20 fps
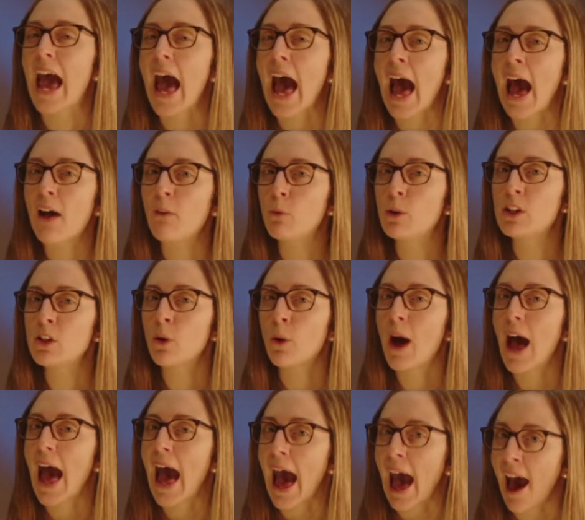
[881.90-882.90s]
we don't
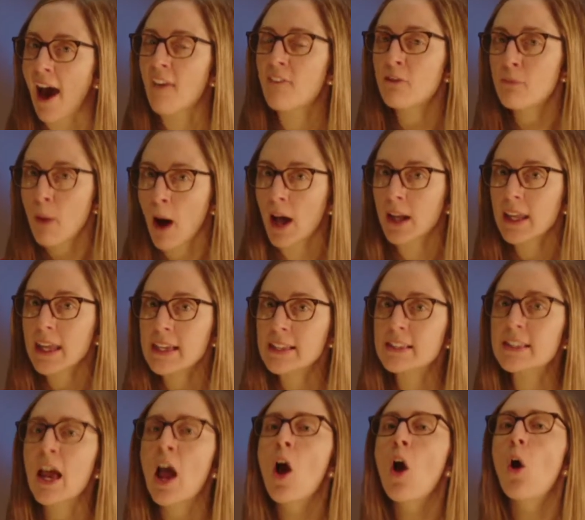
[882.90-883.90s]
have
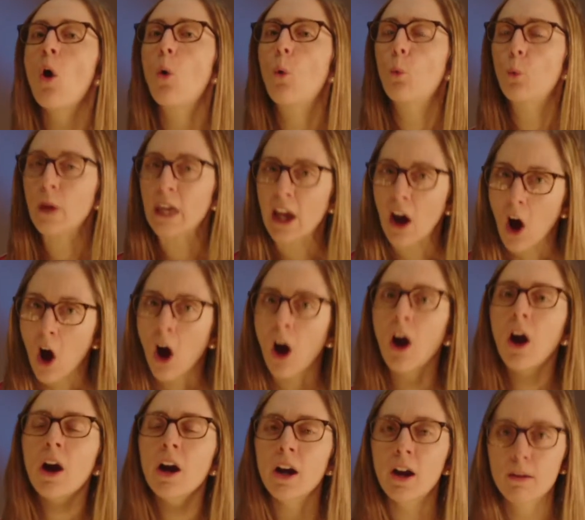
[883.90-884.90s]
bodies, we
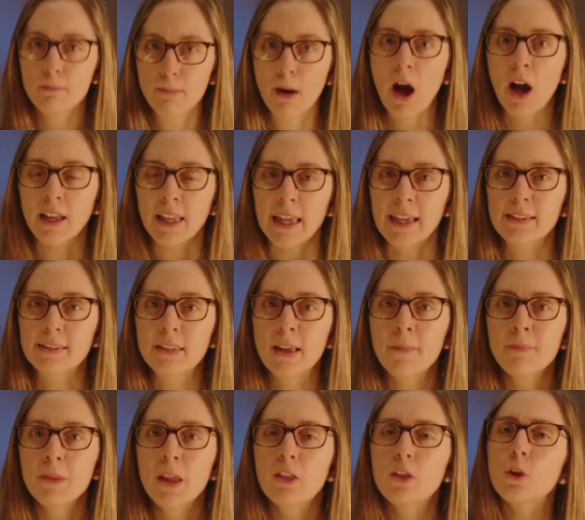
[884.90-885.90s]
are bodies.
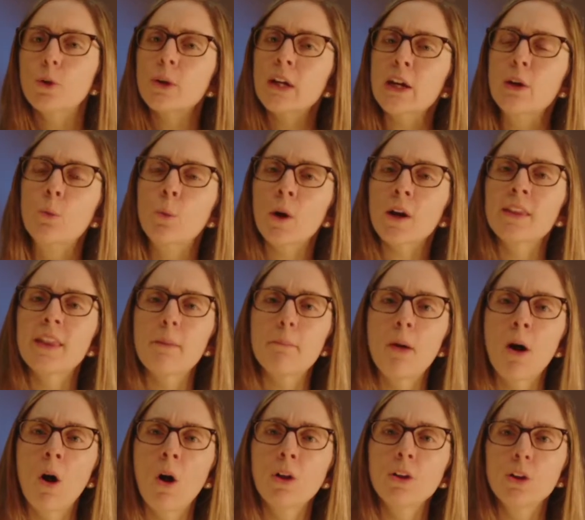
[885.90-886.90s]
The Greek word that
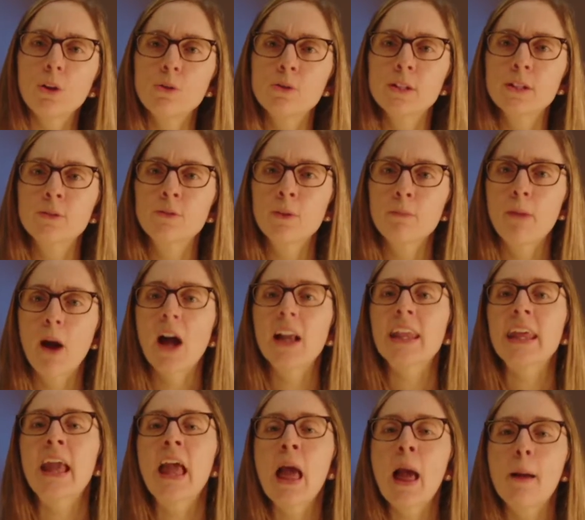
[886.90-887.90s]
Paul uses for
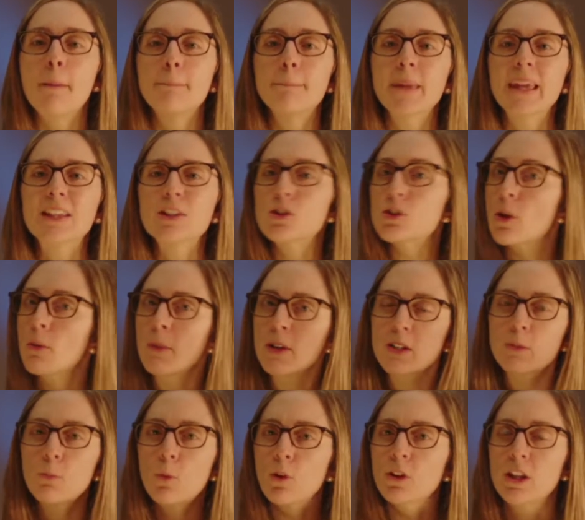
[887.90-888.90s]
body means so
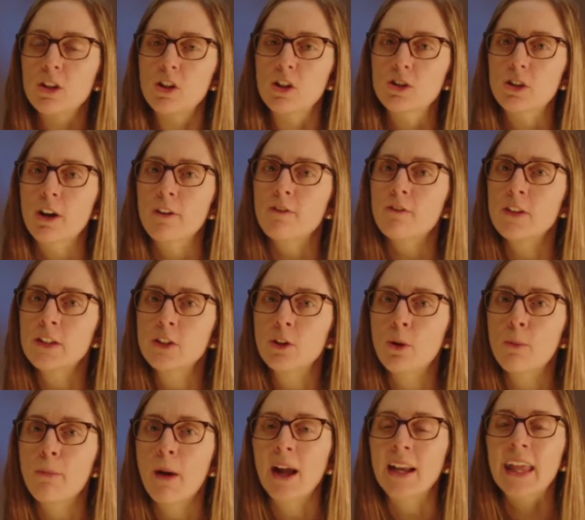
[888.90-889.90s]
much more than just our
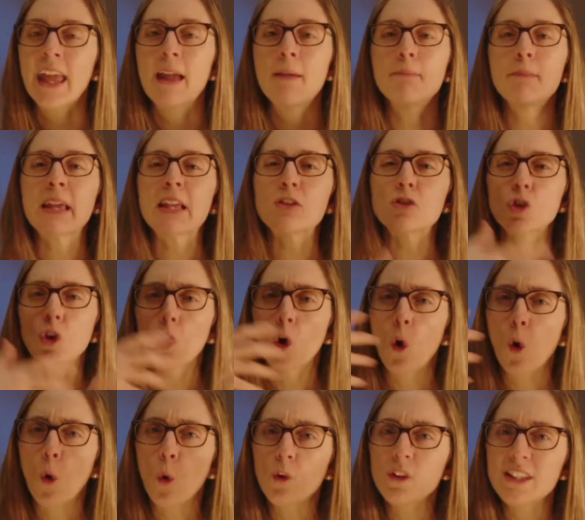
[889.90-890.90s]
physical body. It means your
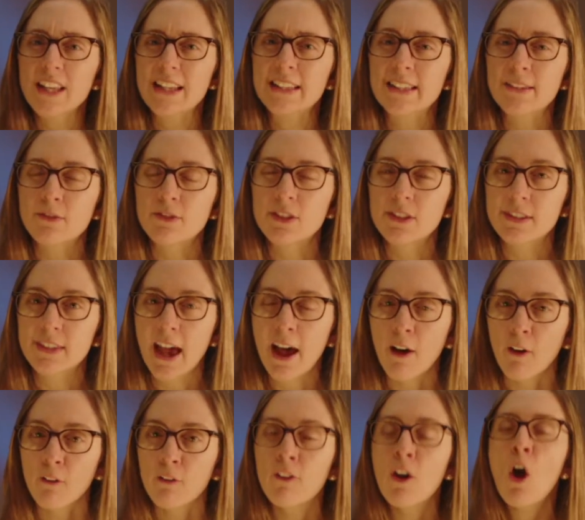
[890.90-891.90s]
whole sense of
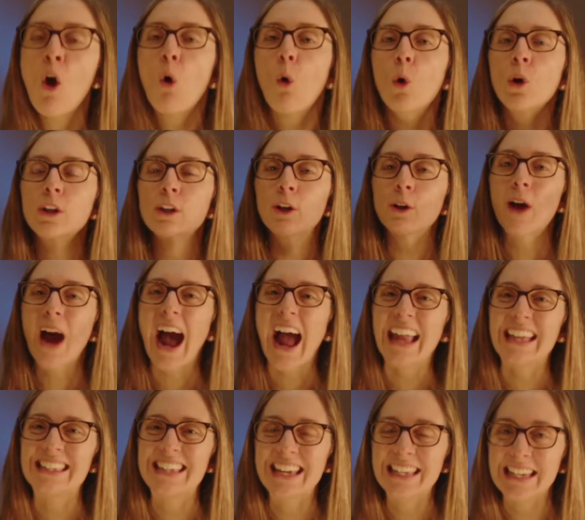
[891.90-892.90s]
self or your
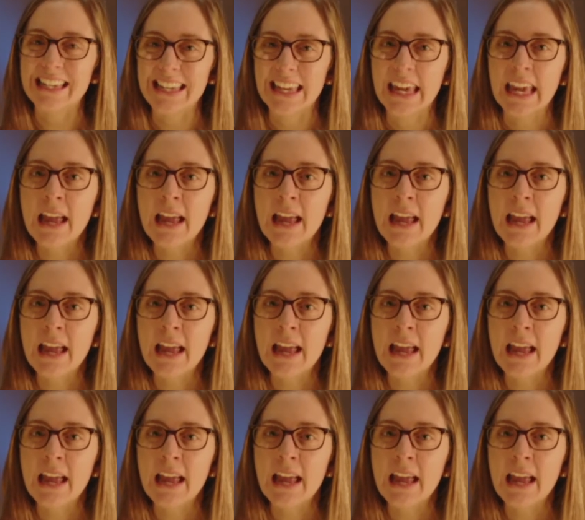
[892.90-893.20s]
identity.